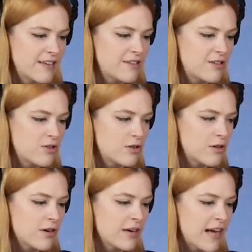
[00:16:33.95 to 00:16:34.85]
Casey, did you,
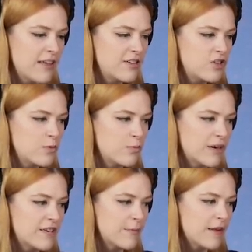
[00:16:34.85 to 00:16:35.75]
or Kelly, did you
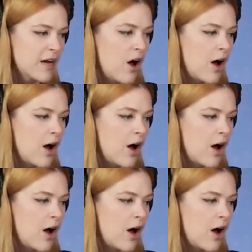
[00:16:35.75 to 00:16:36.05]
break something?